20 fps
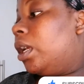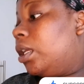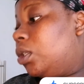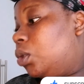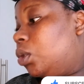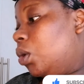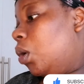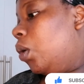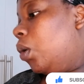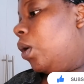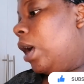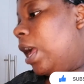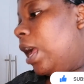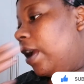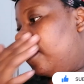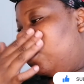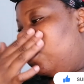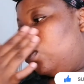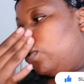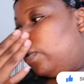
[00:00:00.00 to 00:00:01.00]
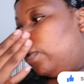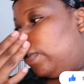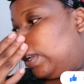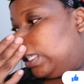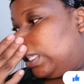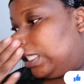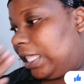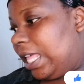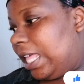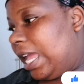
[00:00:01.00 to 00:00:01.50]
So I have to
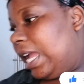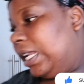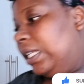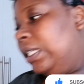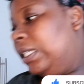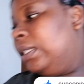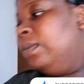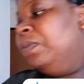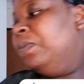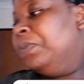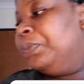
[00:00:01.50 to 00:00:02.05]
fix that,